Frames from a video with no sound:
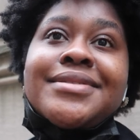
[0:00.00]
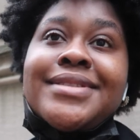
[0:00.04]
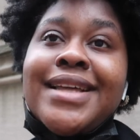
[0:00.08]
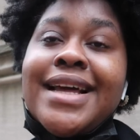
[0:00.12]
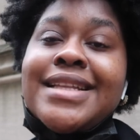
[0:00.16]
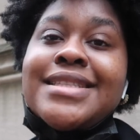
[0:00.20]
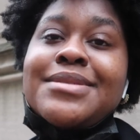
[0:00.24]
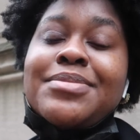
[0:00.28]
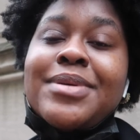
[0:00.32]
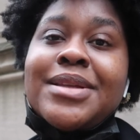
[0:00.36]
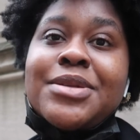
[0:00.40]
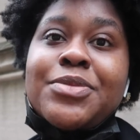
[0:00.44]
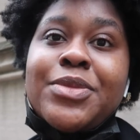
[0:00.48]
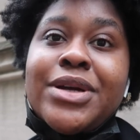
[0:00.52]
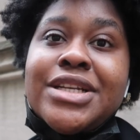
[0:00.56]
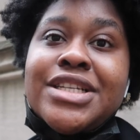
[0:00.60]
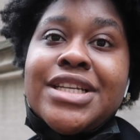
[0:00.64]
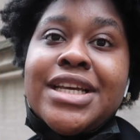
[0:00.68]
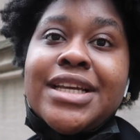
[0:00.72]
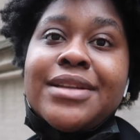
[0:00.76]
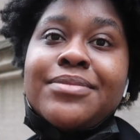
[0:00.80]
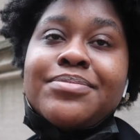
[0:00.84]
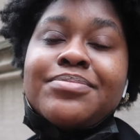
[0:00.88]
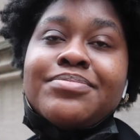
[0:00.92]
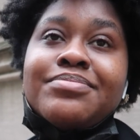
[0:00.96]
That's pretty much
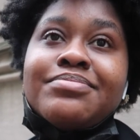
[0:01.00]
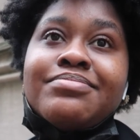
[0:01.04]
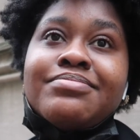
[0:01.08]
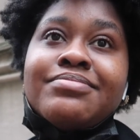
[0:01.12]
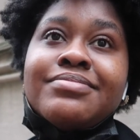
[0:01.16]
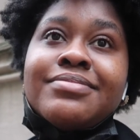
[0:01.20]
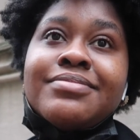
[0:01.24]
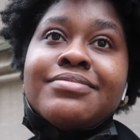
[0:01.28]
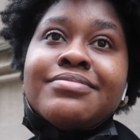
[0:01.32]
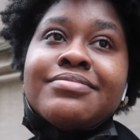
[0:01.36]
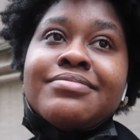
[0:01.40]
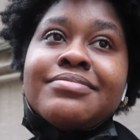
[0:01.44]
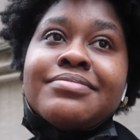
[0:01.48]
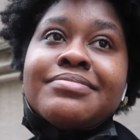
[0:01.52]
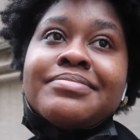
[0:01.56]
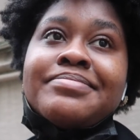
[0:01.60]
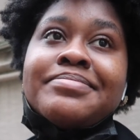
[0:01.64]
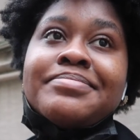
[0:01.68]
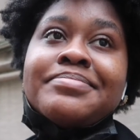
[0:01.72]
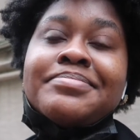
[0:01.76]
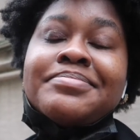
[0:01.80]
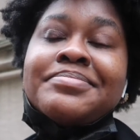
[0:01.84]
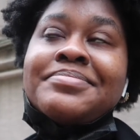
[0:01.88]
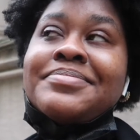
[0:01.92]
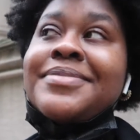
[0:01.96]
it.
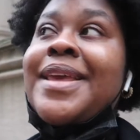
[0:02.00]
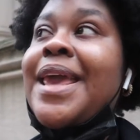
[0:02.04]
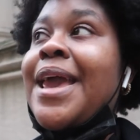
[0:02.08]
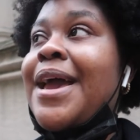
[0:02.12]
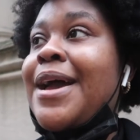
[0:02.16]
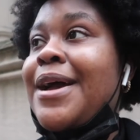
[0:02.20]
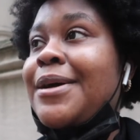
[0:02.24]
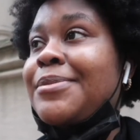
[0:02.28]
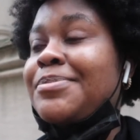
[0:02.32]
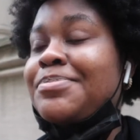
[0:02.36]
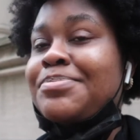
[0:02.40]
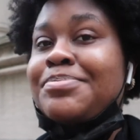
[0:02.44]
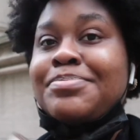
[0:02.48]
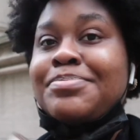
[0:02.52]
Yeah.